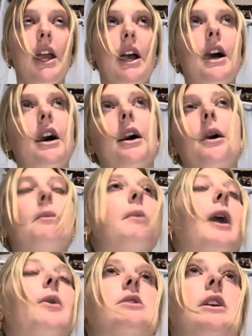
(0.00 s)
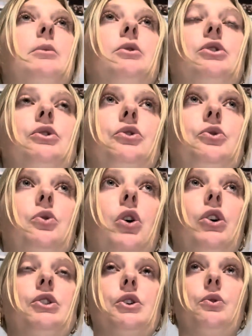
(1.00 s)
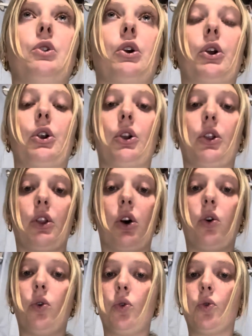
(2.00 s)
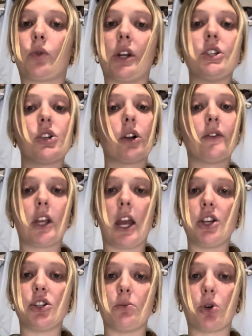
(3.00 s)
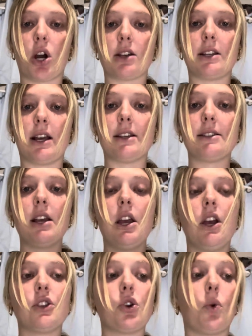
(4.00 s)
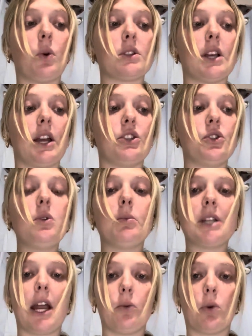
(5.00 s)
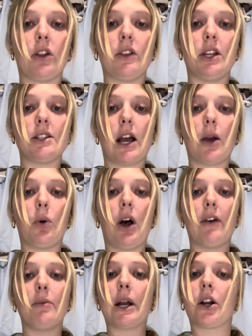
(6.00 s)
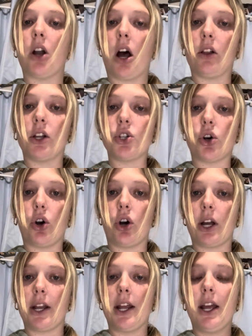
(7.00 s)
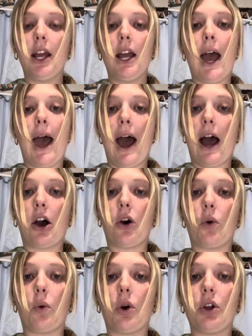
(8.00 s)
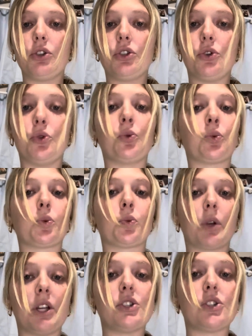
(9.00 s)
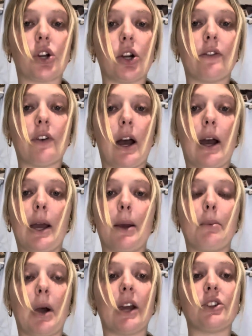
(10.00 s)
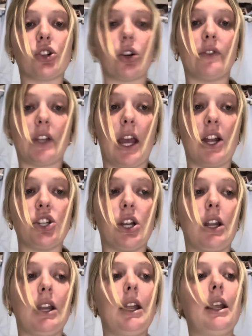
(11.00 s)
I was able to also learn the whole recertification process. So once I do obtain one of these, I will have better knowledge on how to recertify my certification.